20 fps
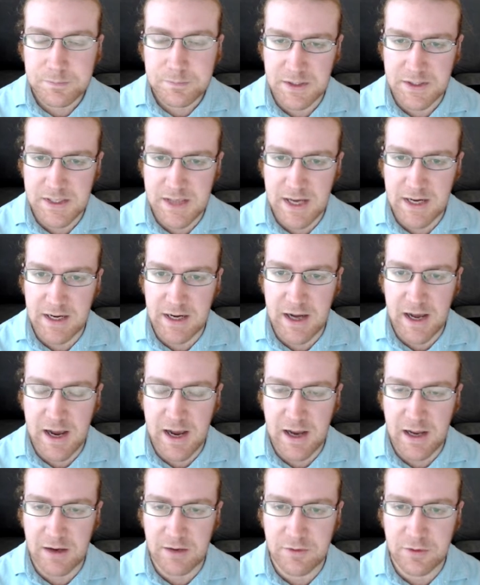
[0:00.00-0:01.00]
It's not an
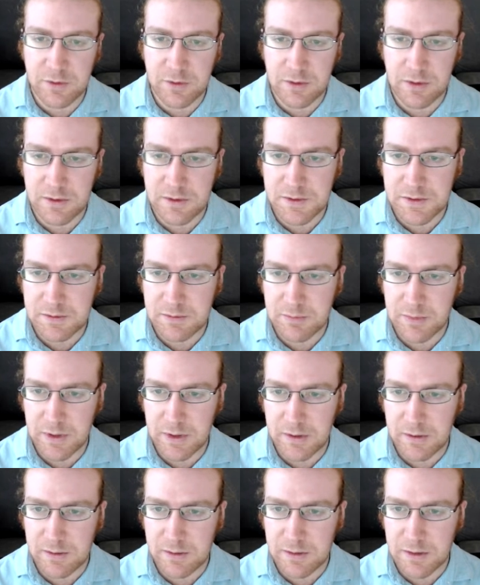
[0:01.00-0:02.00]
eye, of course,
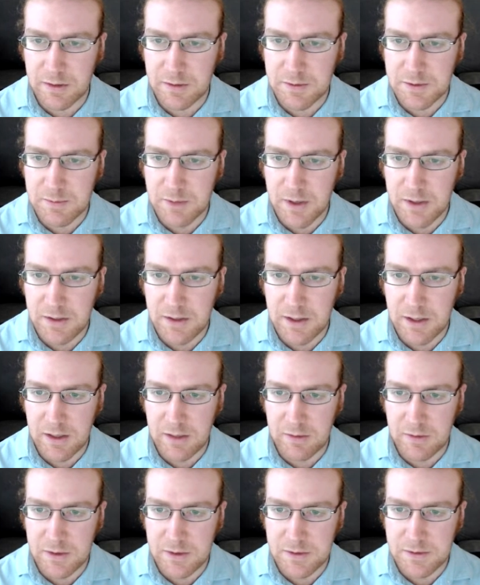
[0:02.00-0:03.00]
but he responded
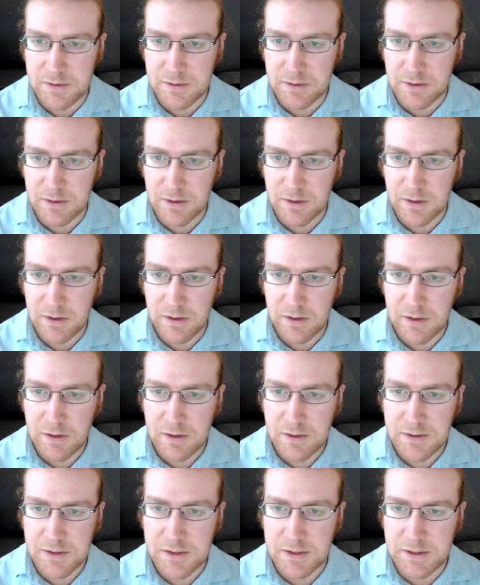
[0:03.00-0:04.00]
anyways.
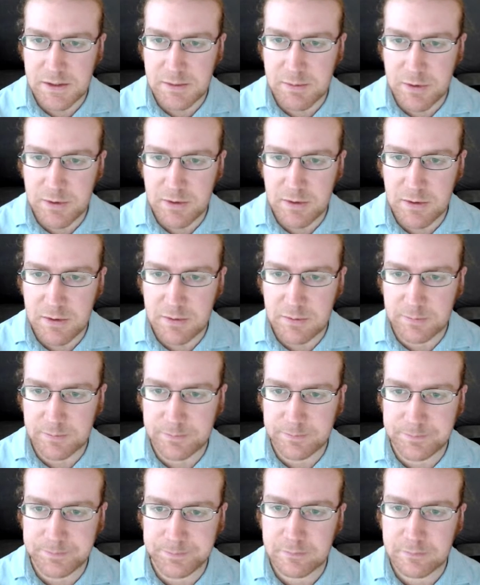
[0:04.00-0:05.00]
So let's poke through.
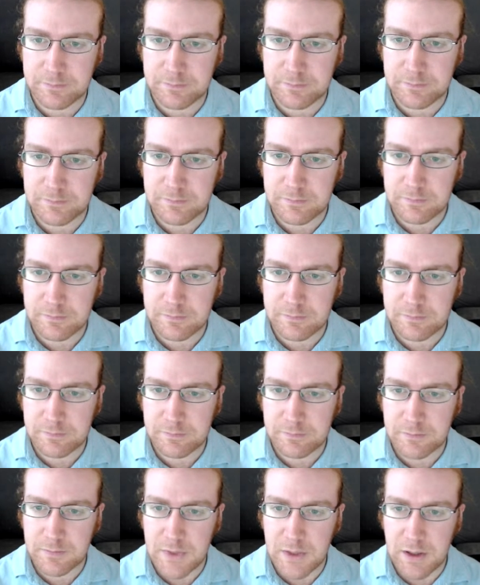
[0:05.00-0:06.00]

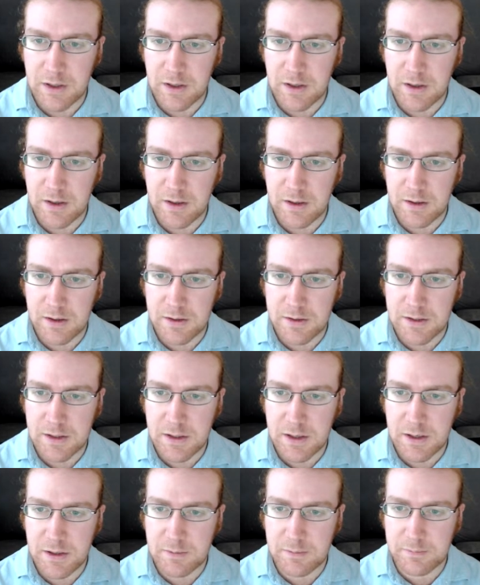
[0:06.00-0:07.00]
And
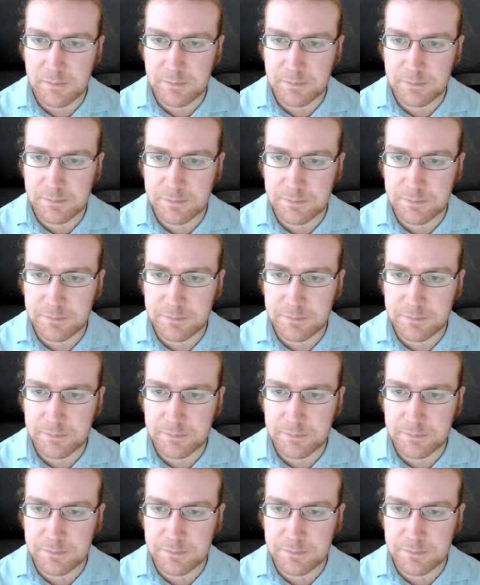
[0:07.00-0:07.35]
cut.